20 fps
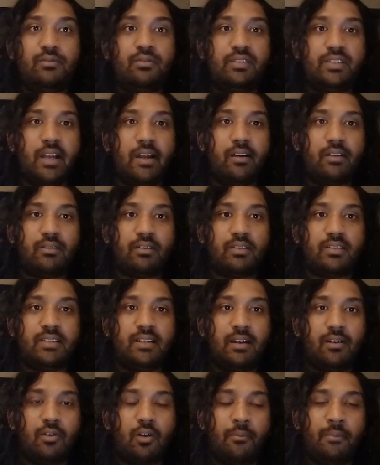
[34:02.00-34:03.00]
your thoughts in the
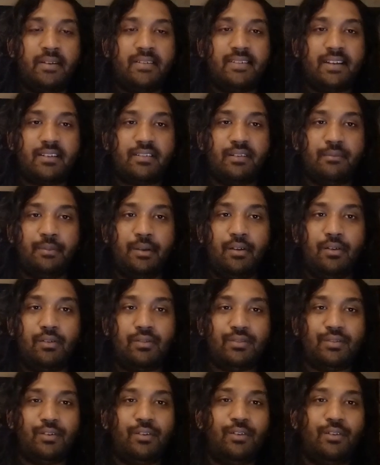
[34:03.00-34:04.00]
comment section below,
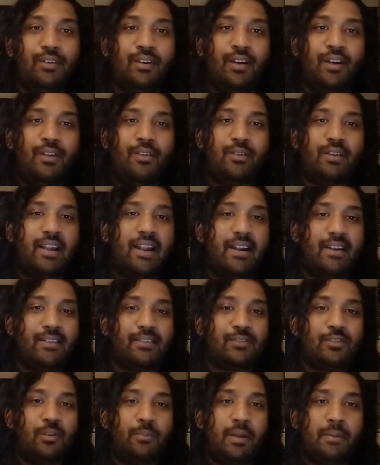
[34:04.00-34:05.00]
so you can let us
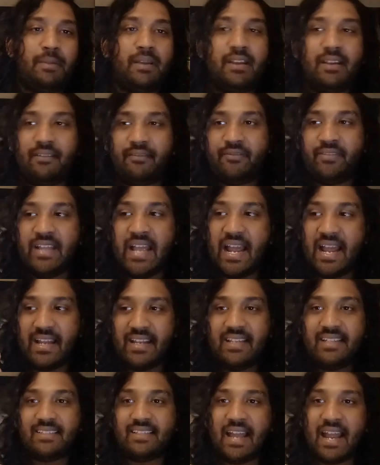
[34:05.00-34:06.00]
know maybe if there
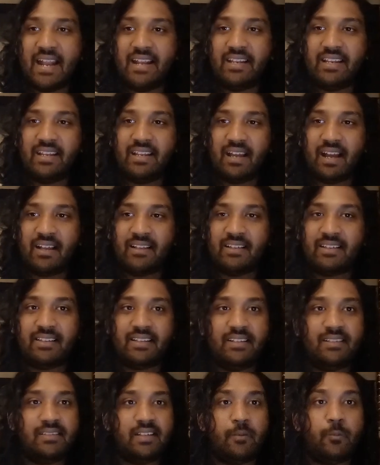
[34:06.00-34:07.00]
is any other things
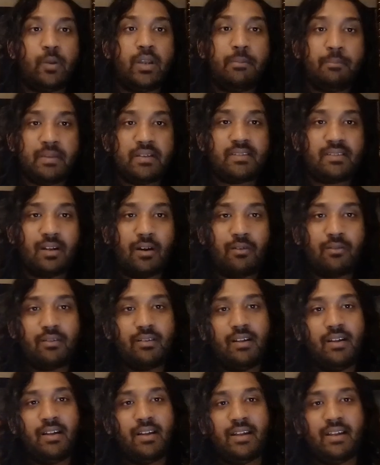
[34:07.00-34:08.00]
that we missed out
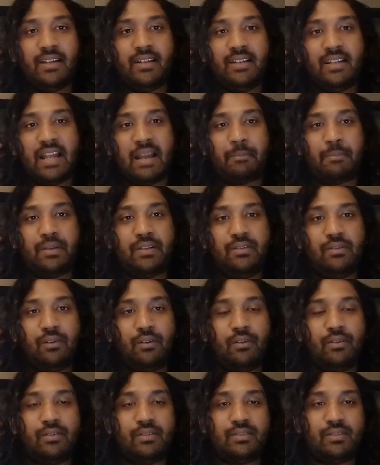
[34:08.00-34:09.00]
in the
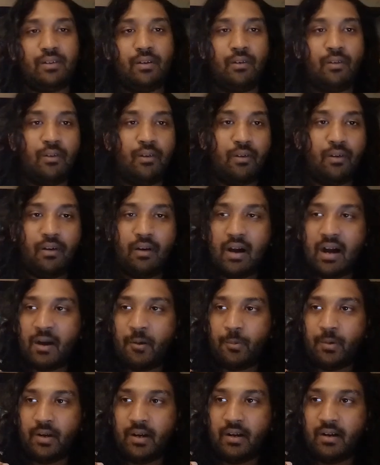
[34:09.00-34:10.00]
episodes, or
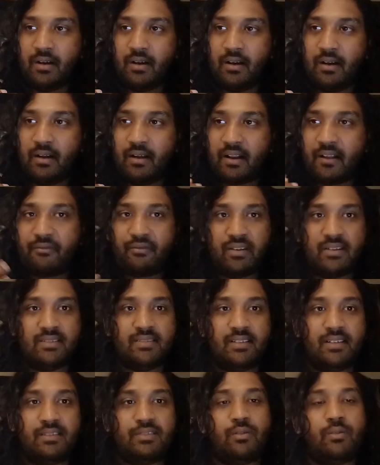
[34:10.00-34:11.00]
our
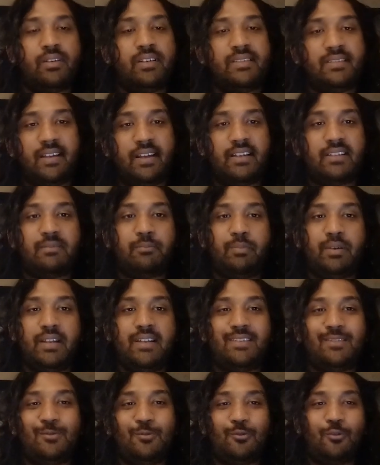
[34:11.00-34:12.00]
references or Easter eggs. Please
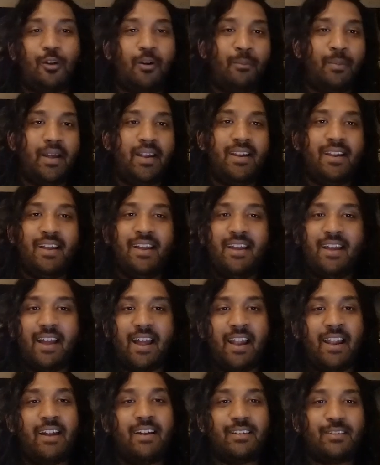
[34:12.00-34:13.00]
do comment and
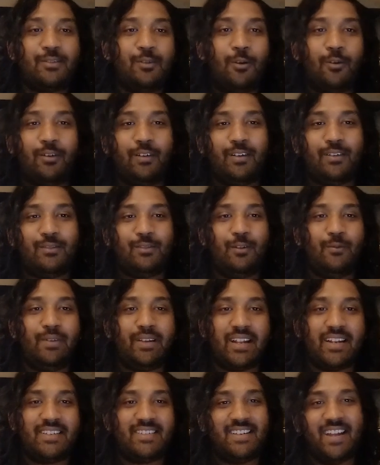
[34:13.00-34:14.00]
let us know, so we can
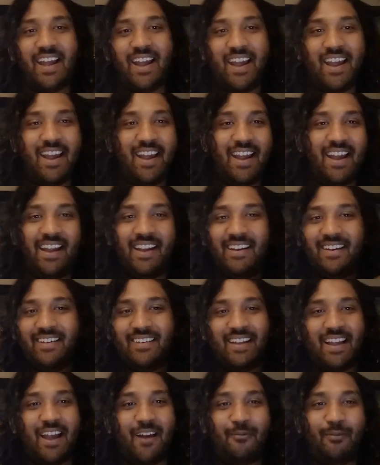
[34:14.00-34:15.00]
share and
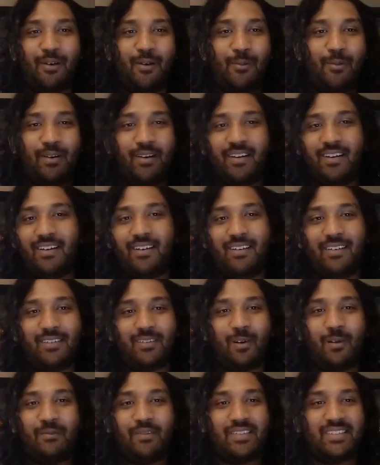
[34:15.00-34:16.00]
have our
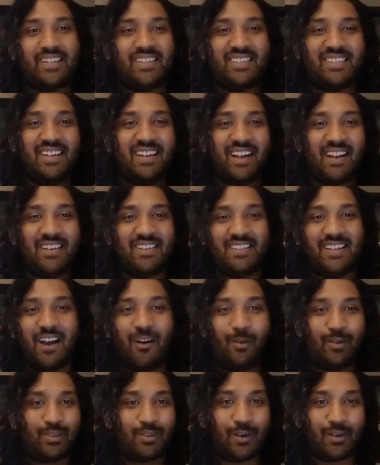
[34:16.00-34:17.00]
conversation and share our
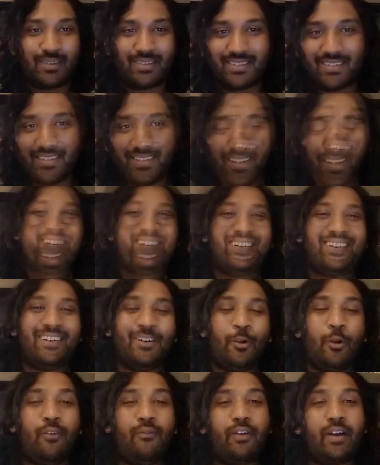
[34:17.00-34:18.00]
thoughts.
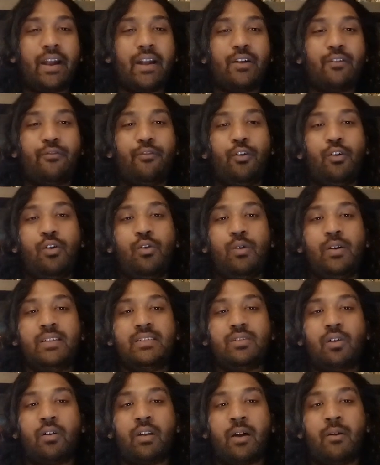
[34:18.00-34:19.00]
Don't forget to follow us
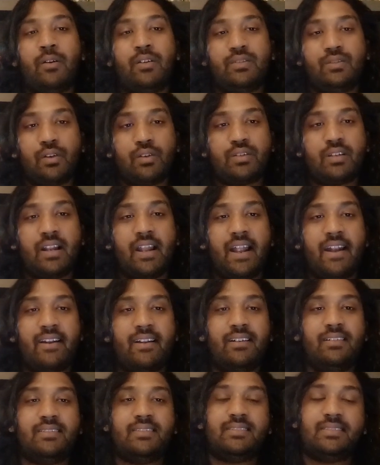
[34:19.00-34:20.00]
on our social
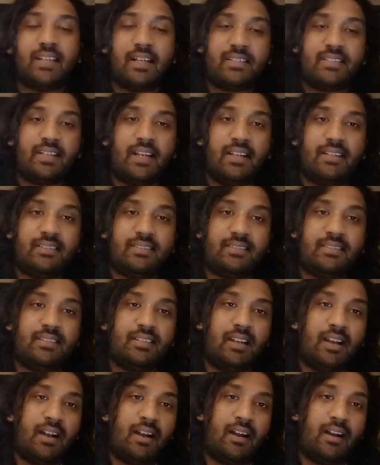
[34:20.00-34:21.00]
handles such as
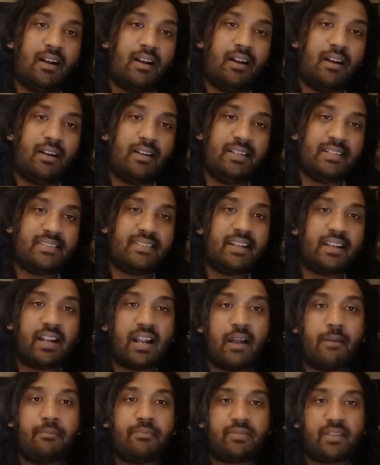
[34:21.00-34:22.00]

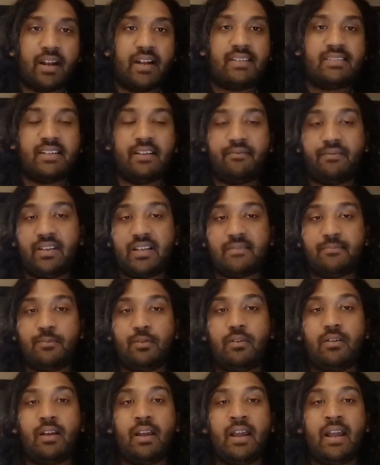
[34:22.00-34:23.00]
Instagram, Threads, and
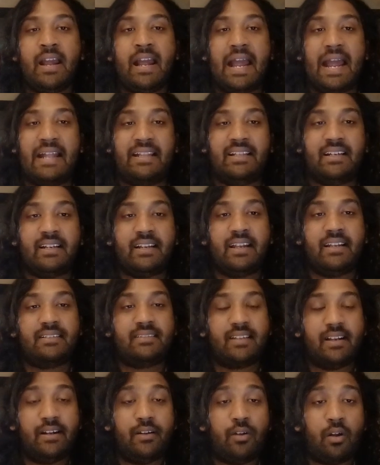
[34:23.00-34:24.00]
Facebook at
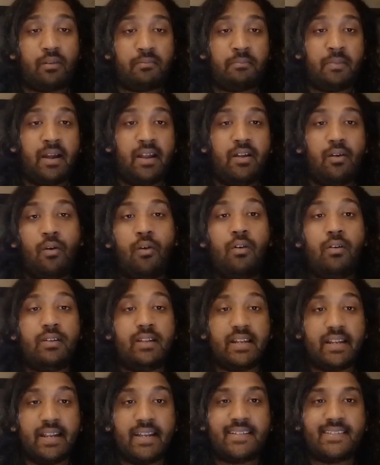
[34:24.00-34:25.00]
thegeekstreet.my or the
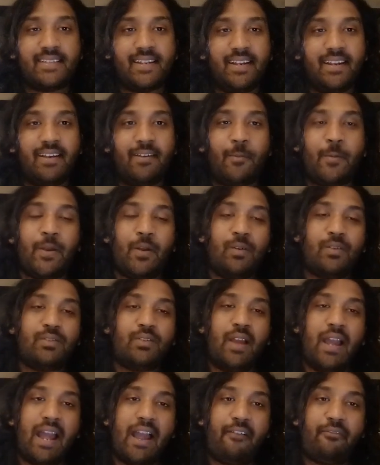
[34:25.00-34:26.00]
Geek Street. We also
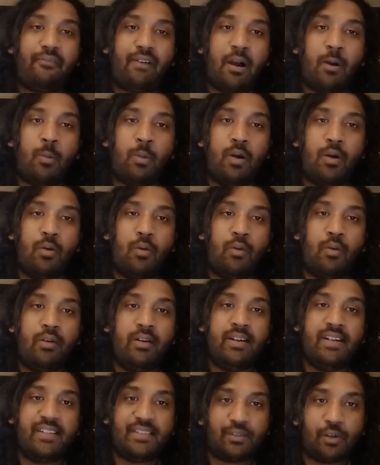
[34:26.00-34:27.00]
have our own
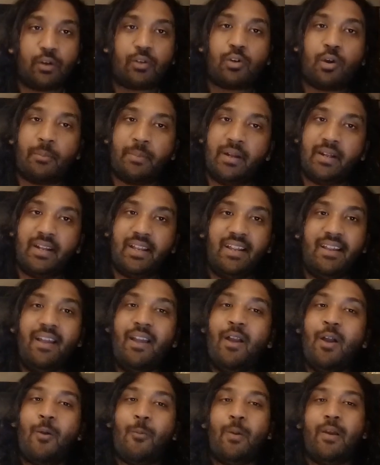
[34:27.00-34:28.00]
Discord community
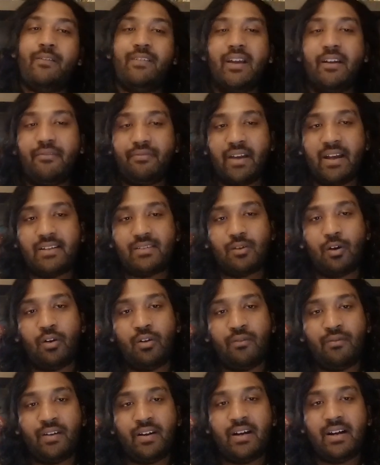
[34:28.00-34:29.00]
where we have fans all
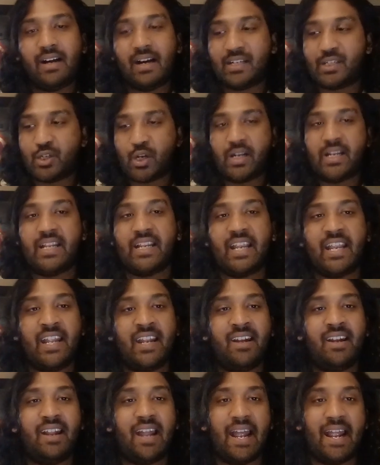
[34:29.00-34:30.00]
over joining
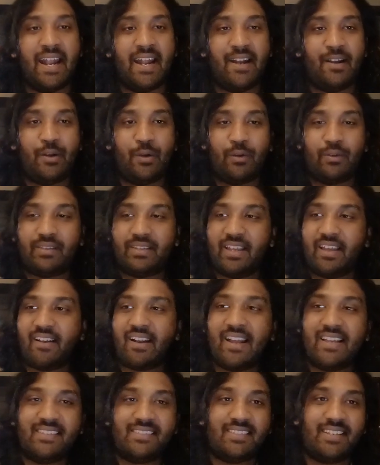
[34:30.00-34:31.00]
in and
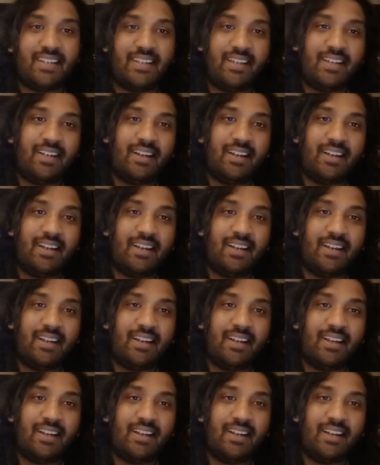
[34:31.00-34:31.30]
theorizing,